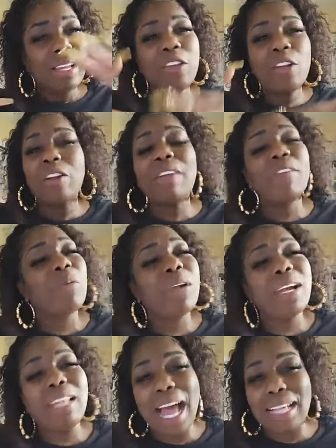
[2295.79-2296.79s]
You don't even
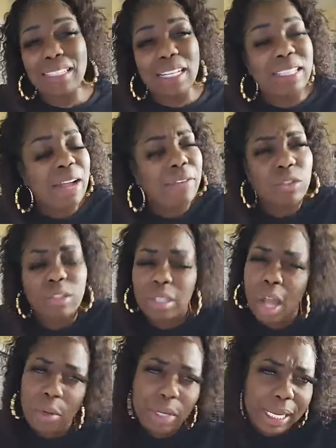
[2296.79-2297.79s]
realize the devil's
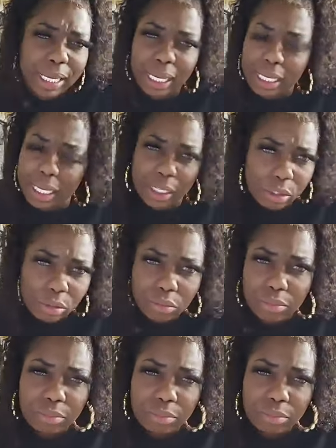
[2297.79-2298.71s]
slowly killing you.